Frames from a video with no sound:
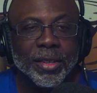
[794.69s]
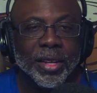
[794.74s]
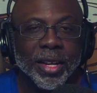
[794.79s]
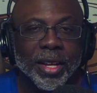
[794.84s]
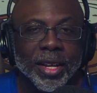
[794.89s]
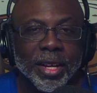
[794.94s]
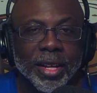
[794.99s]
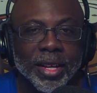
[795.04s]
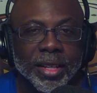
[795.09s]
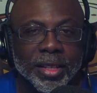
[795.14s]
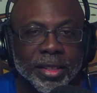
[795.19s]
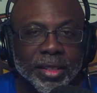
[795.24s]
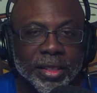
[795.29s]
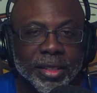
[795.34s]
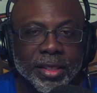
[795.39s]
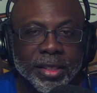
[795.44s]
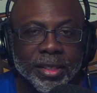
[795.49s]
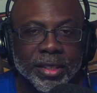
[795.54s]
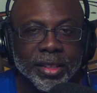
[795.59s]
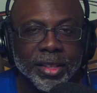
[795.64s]

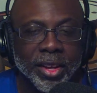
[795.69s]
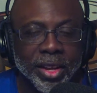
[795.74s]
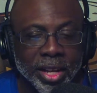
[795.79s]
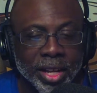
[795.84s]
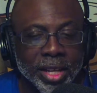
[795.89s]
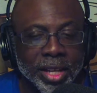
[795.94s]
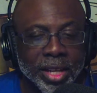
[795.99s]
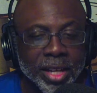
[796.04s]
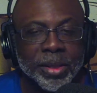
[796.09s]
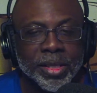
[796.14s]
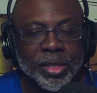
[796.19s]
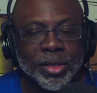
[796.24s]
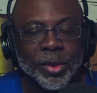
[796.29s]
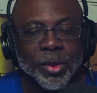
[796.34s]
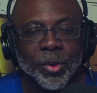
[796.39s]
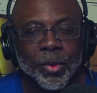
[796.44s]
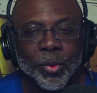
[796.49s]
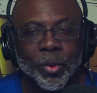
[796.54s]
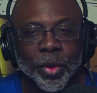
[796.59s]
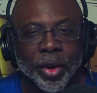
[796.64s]
your helmets,
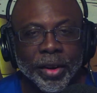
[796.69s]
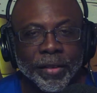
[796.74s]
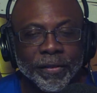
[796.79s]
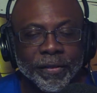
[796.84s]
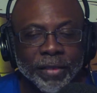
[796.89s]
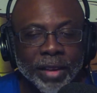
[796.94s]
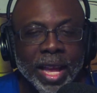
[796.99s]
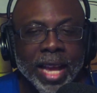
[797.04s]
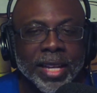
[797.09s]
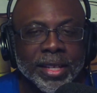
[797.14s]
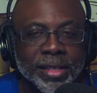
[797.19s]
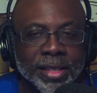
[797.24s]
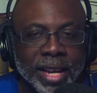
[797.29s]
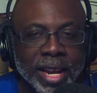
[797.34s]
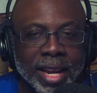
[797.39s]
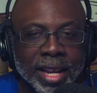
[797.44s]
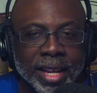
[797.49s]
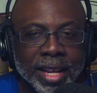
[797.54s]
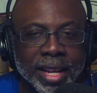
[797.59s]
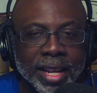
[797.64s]
wear flak
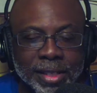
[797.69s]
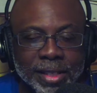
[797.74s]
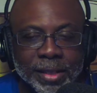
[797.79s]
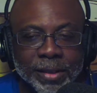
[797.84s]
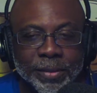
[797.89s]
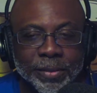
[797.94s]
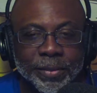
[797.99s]
jackets.